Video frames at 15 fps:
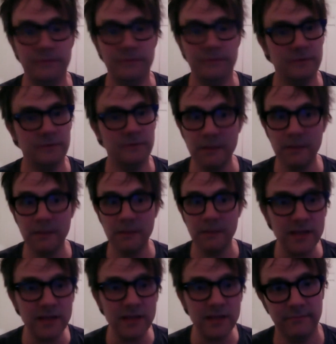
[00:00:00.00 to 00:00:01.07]
embrace
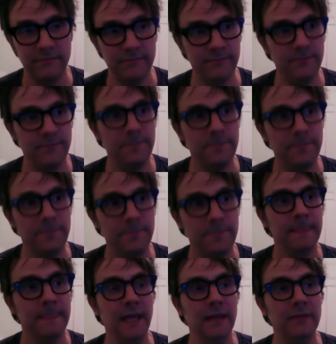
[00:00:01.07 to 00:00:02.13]
it.
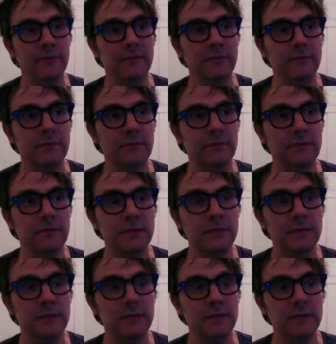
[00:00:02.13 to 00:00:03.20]
And you may not
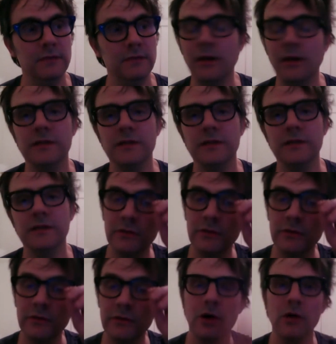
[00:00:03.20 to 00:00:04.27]
know who he is because you're
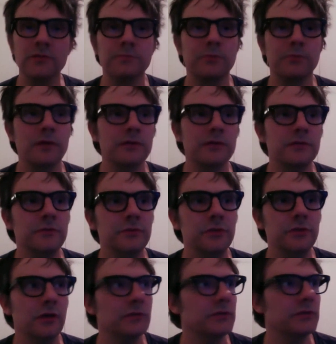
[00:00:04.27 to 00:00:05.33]
probably too
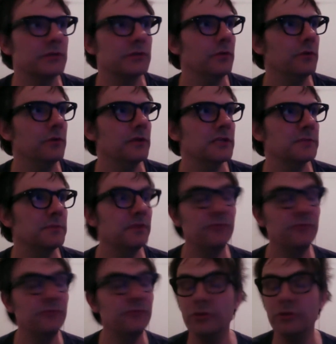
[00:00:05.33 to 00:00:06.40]
young to know who he is. But if you
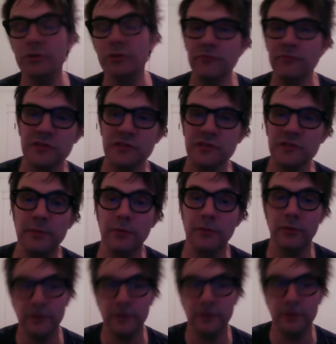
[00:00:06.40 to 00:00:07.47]
love Justin Bieber and
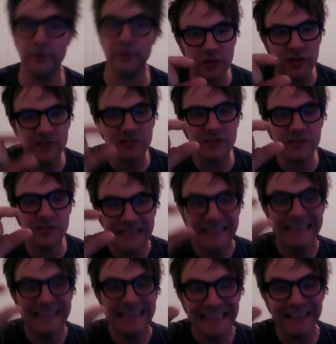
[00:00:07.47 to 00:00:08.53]
you're just a
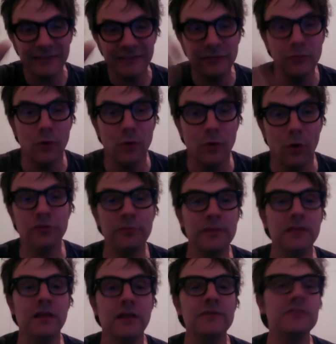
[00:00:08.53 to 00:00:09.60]
little too old to be
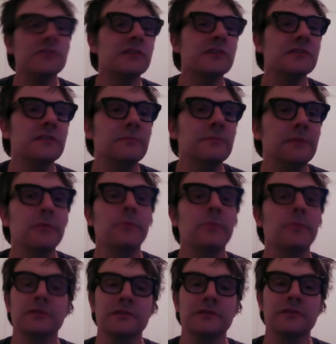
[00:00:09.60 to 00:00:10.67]
loving Justin Bieber, but you
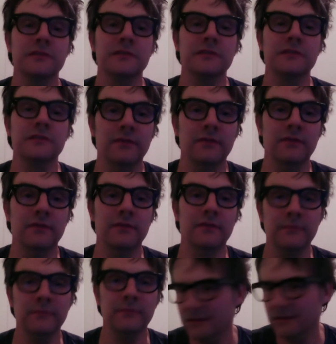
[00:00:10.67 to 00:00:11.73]
still love him,
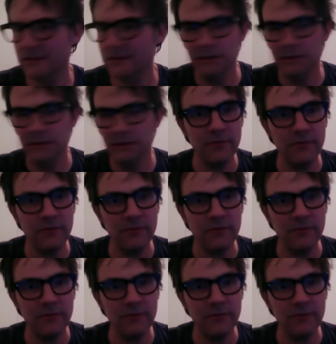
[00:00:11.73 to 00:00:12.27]
love him.